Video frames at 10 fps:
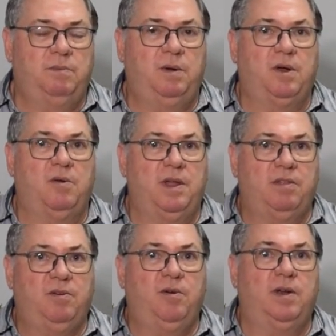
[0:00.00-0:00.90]
we were going
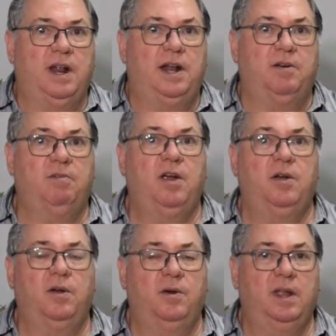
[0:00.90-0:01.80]
through it on a
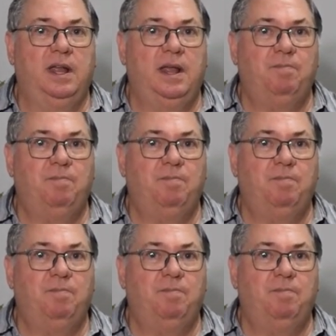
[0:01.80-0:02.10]
road.